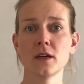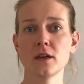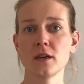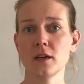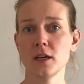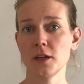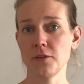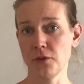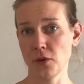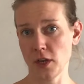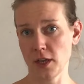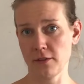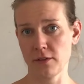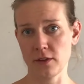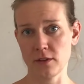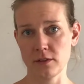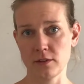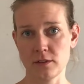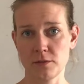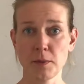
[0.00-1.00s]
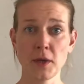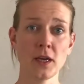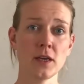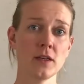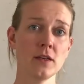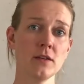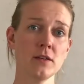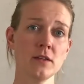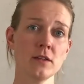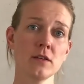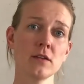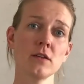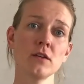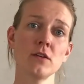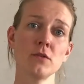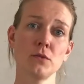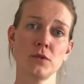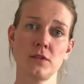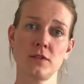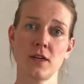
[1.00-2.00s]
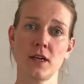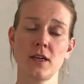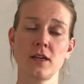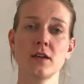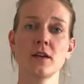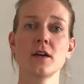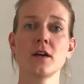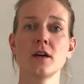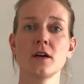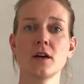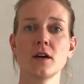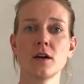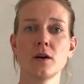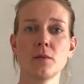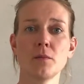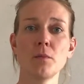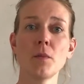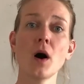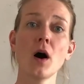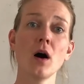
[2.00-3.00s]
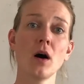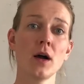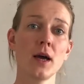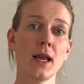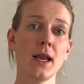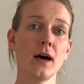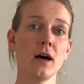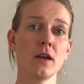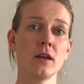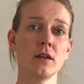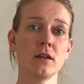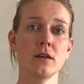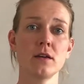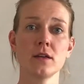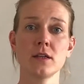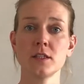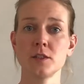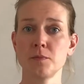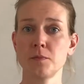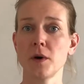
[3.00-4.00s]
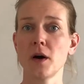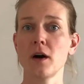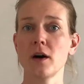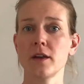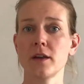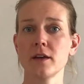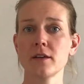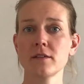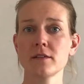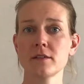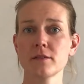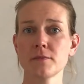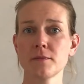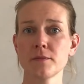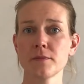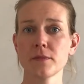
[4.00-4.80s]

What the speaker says: If you live in Spain, you would say ma elan Hispaanias.